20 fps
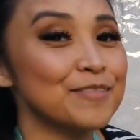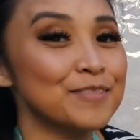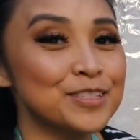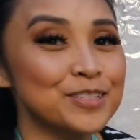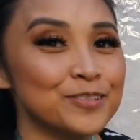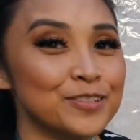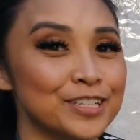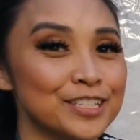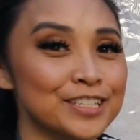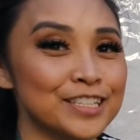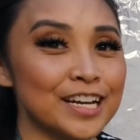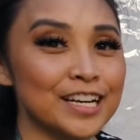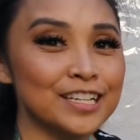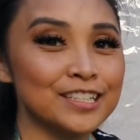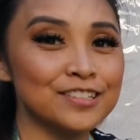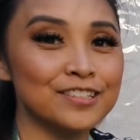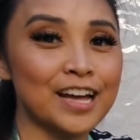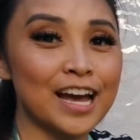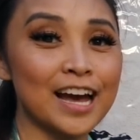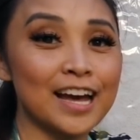I'm so
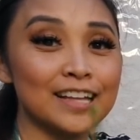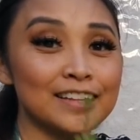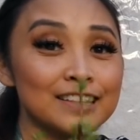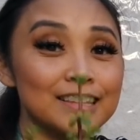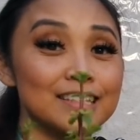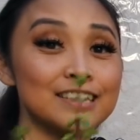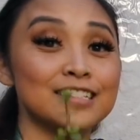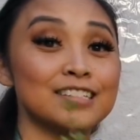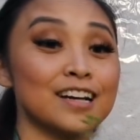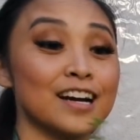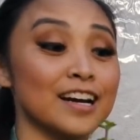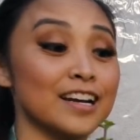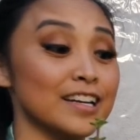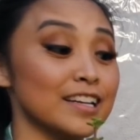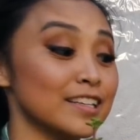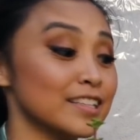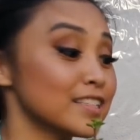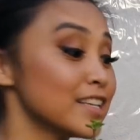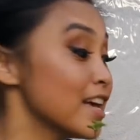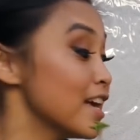excited to add these
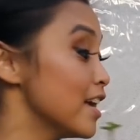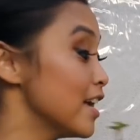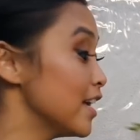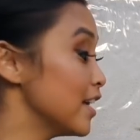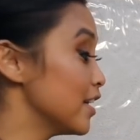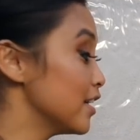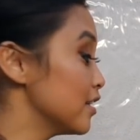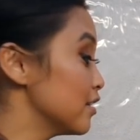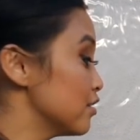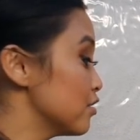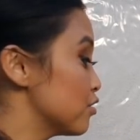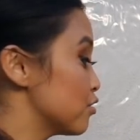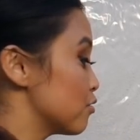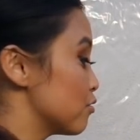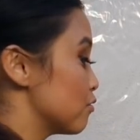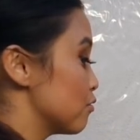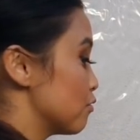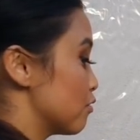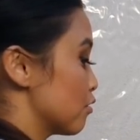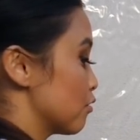cuttings
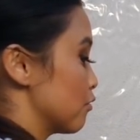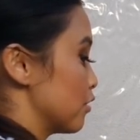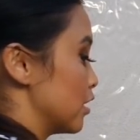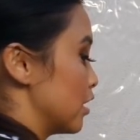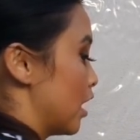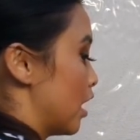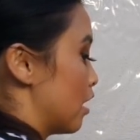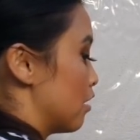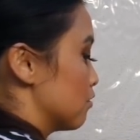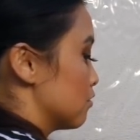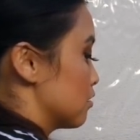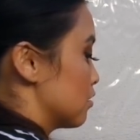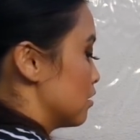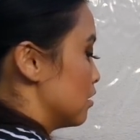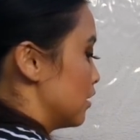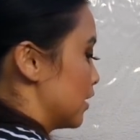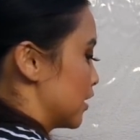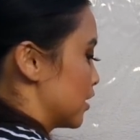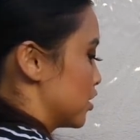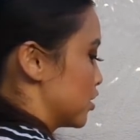into the greenhouse
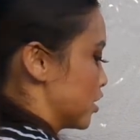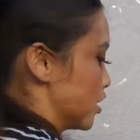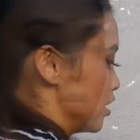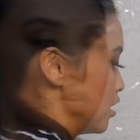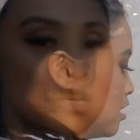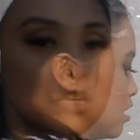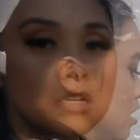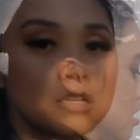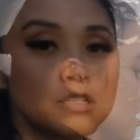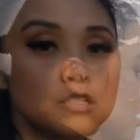collection.